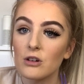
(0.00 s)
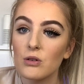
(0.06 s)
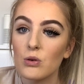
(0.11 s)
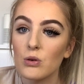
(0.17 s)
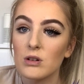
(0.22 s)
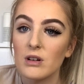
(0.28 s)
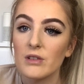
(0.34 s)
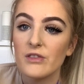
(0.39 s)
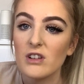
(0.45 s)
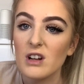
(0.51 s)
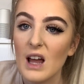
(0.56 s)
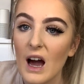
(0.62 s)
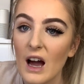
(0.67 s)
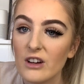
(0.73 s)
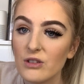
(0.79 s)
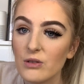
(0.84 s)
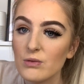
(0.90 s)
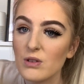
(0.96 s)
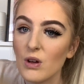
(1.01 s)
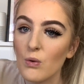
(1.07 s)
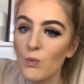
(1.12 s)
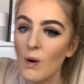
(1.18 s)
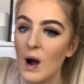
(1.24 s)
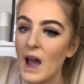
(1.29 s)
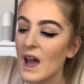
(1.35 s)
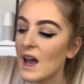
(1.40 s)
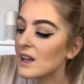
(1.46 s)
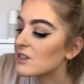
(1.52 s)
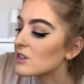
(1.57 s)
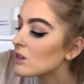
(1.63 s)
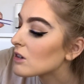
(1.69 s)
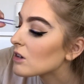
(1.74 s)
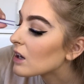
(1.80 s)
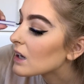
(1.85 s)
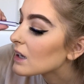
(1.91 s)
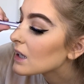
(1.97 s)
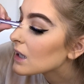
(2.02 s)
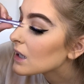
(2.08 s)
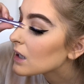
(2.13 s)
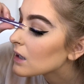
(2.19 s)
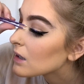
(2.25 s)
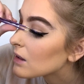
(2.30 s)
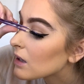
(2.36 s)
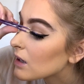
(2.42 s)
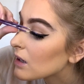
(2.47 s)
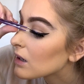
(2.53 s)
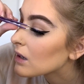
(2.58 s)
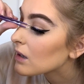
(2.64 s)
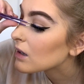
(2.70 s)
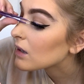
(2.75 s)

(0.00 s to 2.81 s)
corner of your lash goes all wet? I hate that.